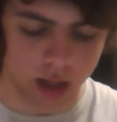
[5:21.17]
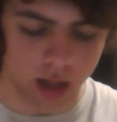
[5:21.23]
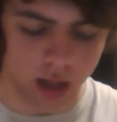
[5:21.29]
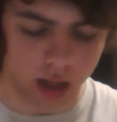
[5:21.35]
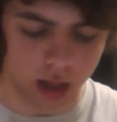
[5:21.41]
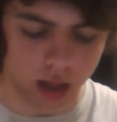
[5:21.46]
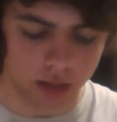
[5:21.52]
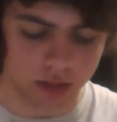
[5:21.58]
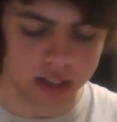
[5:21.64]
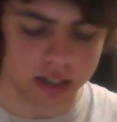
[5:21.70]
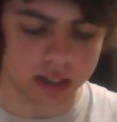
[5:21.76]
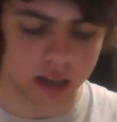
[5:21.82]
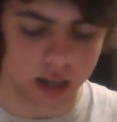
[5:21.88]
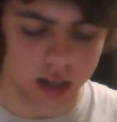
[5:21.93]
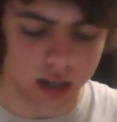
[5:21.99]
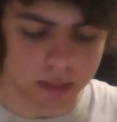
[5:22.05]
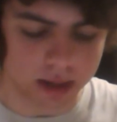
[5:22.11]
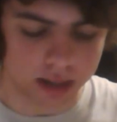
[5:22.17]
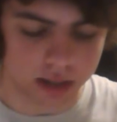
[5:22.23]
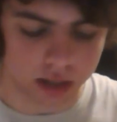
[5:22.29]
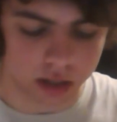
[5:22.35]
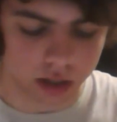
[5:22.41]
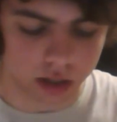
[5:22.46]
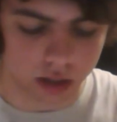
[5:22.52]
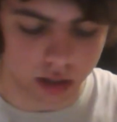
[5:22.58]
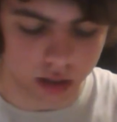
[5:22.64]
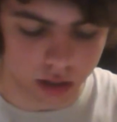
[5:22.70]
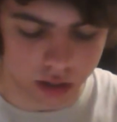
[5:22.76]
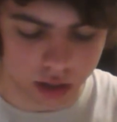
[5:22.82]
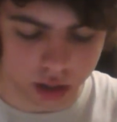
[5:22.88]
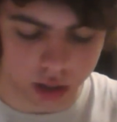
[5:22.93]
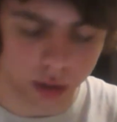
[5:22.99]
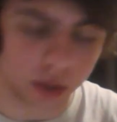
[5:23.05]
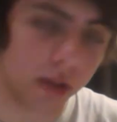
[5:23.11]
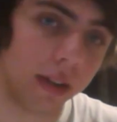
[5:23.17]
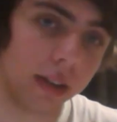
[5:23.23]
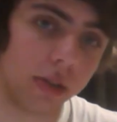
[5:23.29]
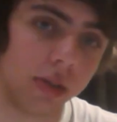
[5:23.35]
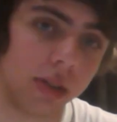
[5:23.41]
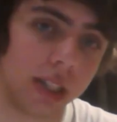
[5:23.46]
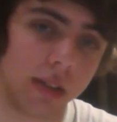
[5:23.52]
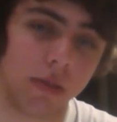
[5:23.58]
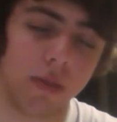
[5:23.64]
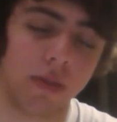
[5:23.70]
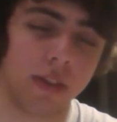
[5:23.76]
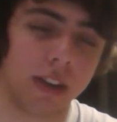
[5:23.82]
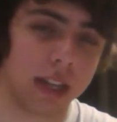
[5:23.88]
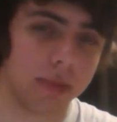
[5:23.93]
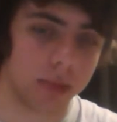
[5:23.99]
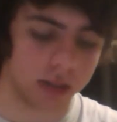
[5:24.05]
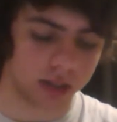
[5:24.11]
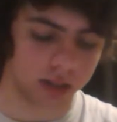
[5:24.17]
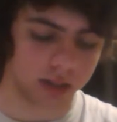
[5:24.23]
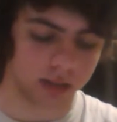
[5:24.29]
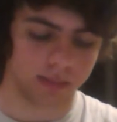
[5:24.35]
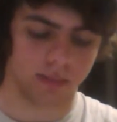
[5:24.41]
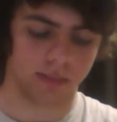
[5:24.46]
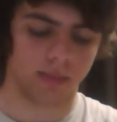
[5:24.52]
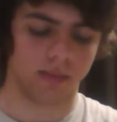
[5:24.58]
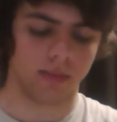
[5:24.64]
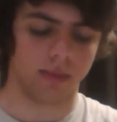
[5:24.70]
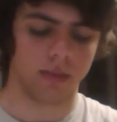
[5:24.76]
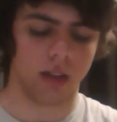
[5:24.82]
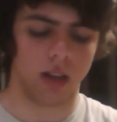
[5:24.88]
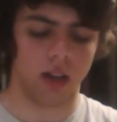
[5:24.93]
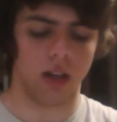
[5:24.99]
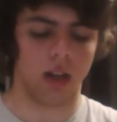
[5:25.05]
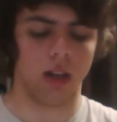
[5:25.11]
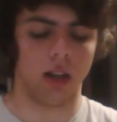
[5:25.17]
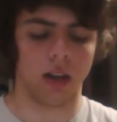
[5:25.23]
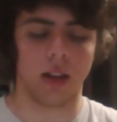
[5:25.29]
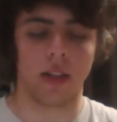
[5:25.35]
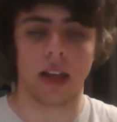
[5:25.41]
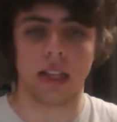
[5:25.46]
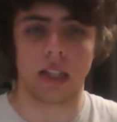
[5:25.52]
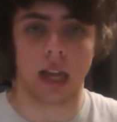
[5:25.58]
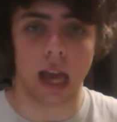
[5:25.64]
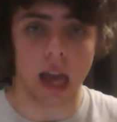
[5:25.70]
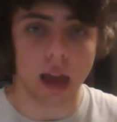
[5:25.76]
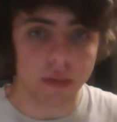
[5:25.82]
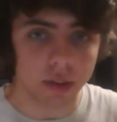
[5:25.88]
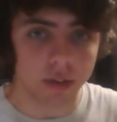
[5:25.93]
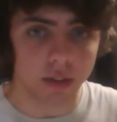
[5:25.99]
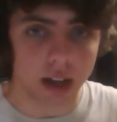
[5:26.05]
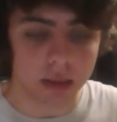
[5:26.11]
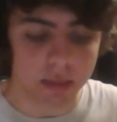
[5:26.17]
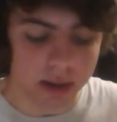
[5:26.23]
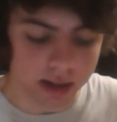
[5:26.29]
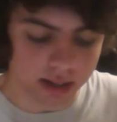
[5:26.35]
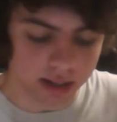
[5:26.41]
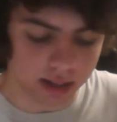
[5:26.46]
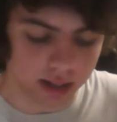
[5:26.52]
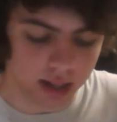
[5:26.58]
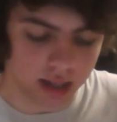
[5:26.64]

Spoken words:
This time it's two of the veterans have flamers, another has a heavy flamer,